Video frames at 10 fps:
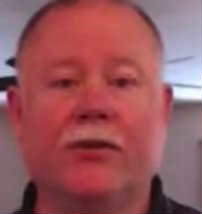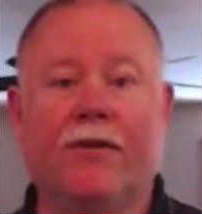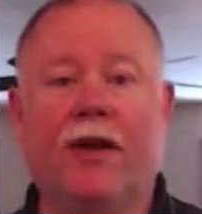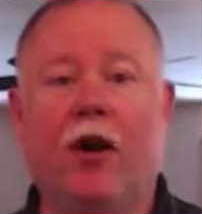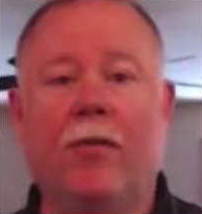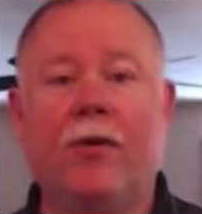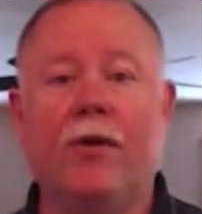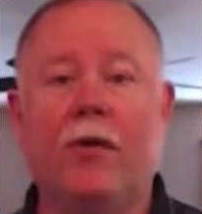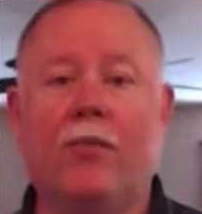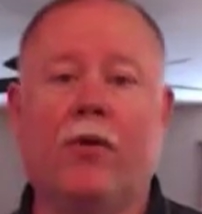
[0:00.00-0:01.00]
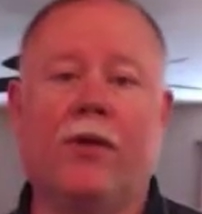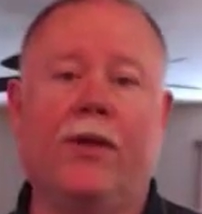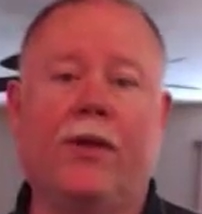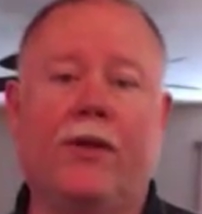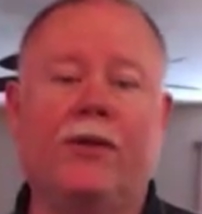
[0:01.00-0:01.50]
have helped more
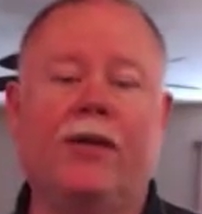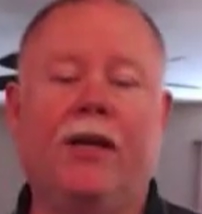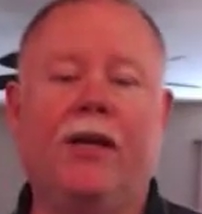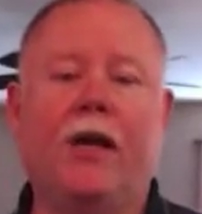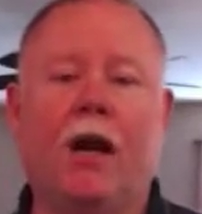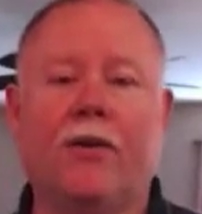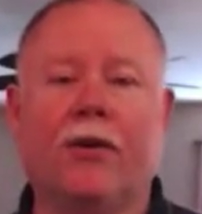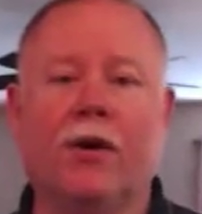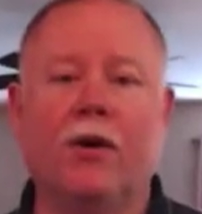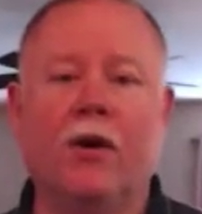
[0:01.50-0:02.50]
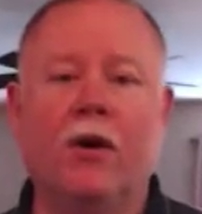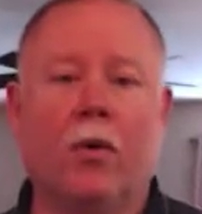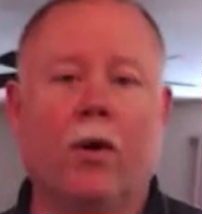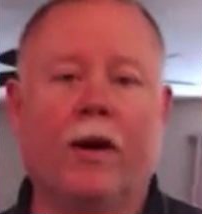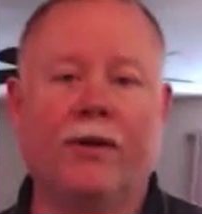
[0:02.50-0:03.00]
than 1,300
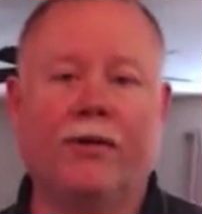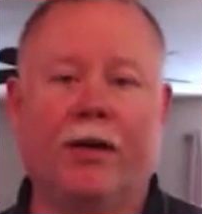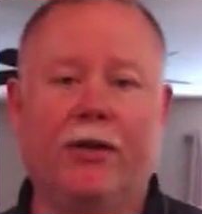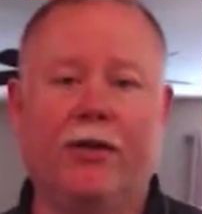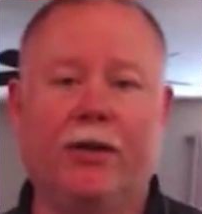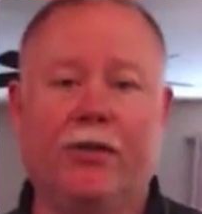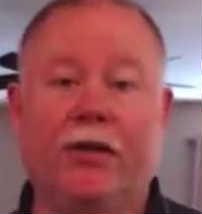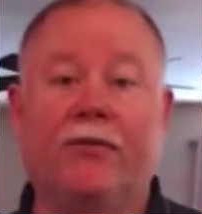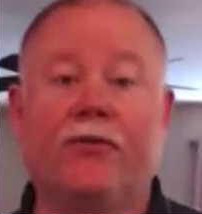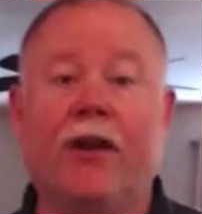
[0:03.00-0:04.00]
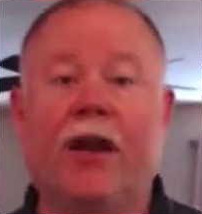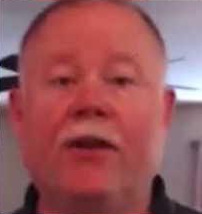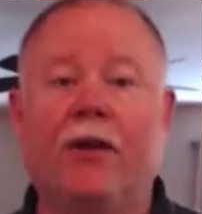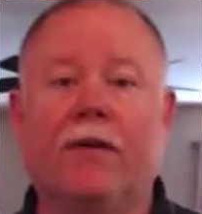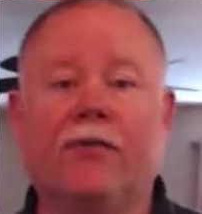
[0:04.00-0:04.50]
organizations and have
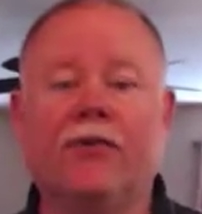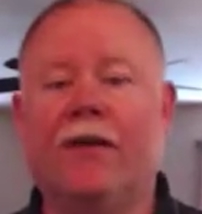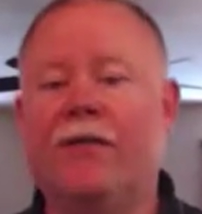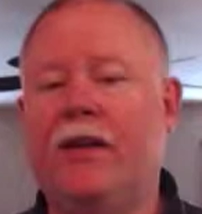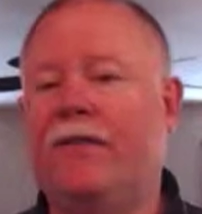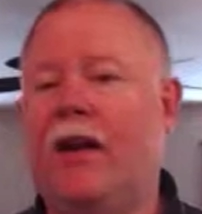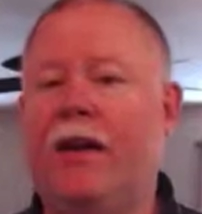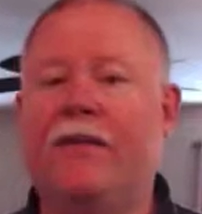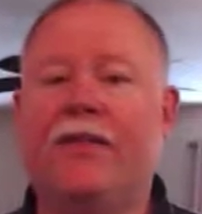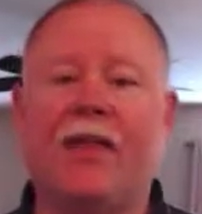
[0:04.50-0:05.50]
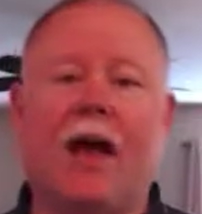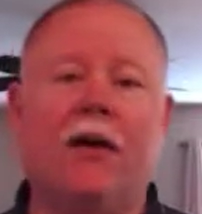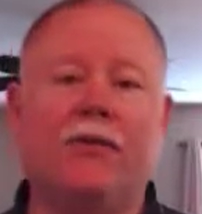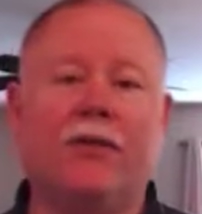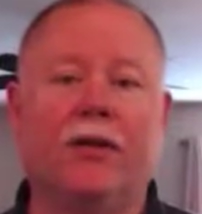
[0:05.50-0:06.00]
trained over
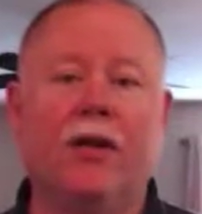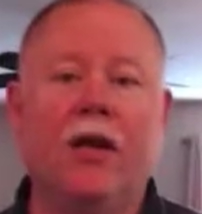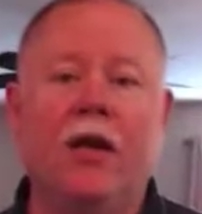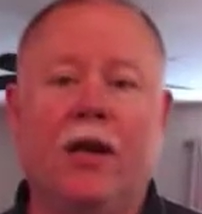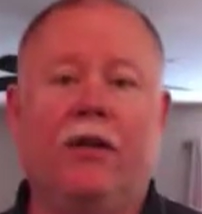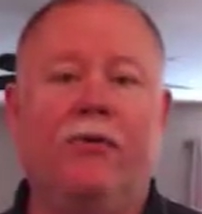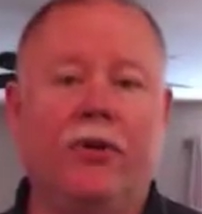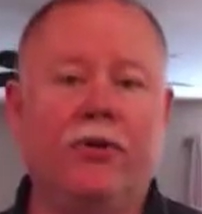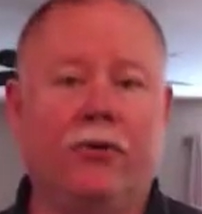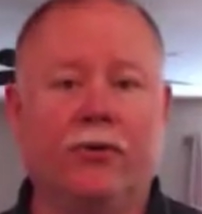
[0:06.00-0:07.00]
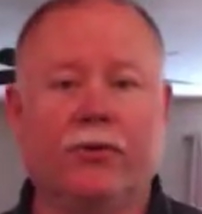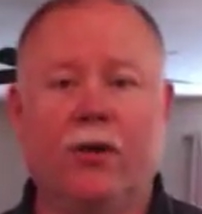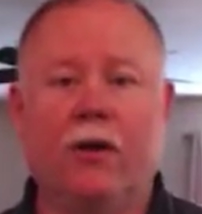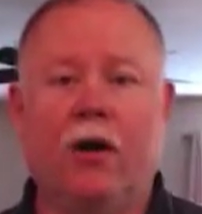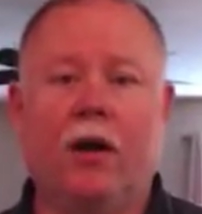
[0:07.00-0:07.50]
75,000
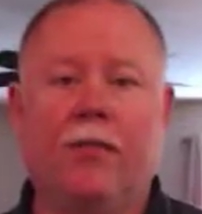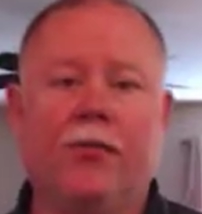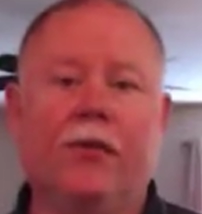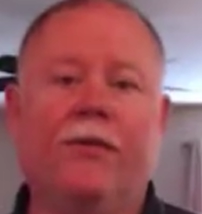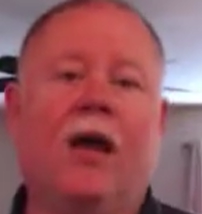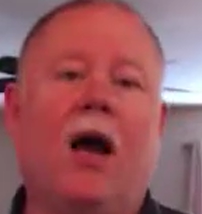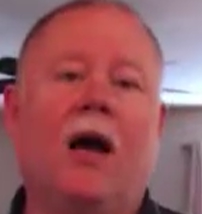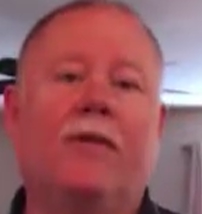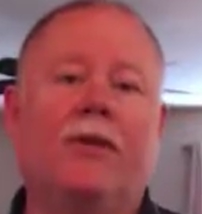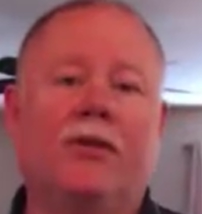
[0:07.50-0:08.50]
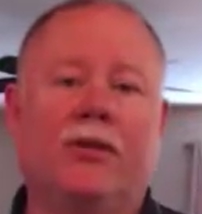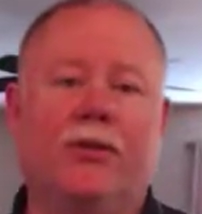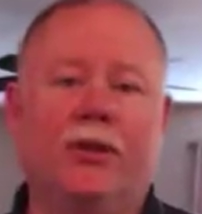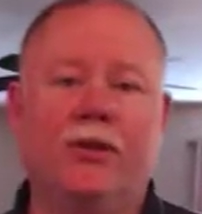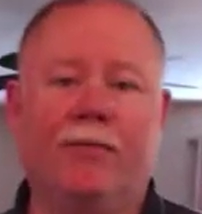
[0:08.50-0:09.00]
individuals on improving high risk
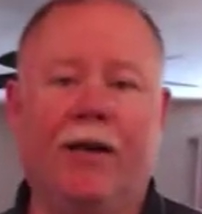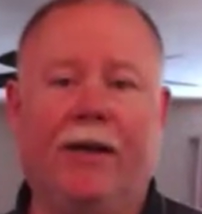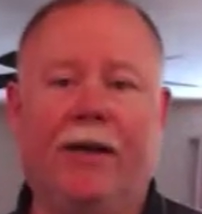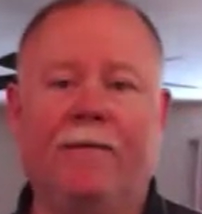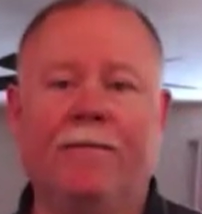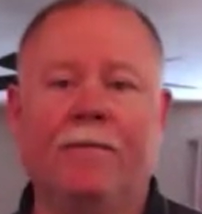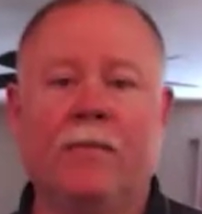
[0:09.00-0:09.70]
decision making,